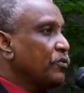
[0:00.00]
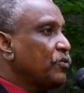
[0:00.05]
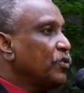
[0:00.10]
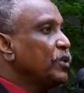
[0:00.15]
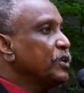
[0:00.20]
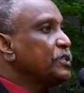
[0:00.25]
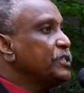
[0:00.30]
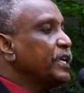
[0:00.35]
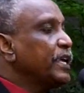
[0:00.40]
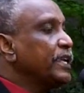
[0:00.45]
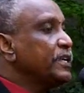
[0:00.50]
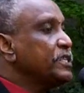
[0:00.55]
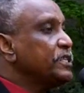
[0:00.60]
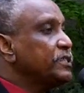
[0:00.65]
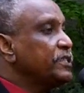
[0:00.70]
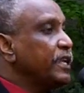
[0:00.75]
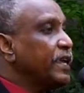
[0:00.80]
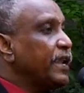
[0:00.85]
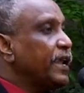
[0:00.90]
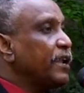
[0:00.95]
Those, there
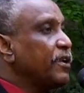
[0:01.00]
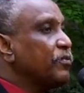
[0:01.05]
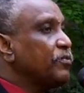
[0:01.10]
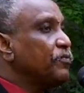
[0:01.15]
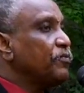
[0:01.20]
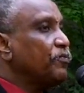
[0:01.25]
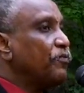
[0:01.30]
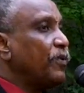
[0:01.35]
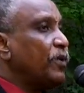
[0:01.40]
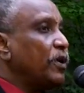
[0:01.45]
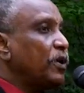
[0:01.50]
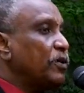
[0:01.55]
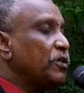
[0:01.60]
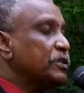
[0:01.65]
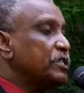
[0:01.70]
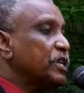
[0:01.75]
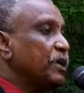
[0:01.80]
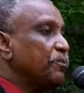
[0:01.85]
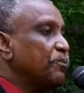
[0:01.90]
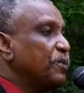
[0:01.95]
are
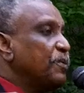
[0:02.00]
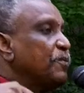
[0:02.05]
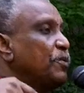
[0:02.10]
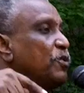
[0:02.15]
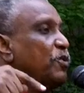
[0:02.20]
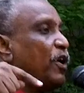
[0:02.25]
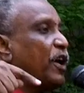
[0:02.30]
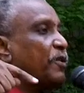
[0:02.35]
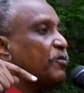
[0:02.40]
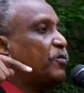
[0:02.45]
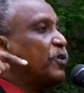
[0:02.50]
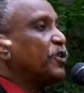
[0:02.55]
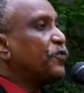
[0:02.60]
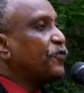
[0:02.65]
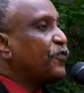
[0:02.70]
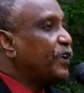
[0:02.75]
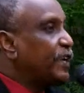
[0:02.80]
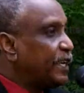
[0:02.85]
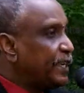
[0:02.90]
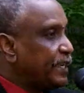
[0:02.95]
some people who are more
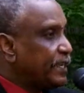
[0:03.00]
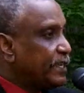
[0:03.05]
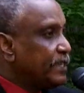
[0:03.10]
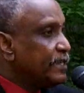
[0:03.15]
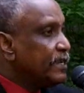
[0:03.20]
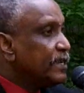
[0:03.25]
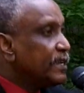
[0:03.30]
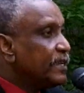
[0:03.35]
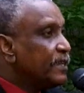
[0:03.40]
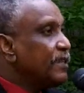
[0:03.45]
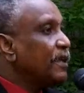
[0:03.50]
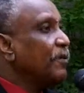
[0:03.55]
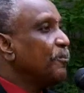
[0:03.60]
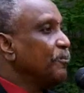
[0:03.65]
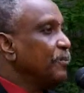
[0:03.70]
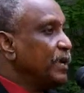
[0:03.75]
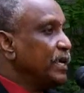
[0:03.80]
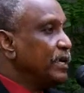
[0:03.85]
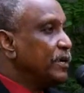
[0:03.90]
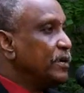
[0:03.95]
fanatic
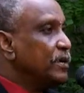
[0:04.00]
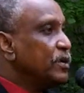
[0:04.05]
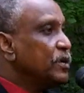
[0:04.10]
than me.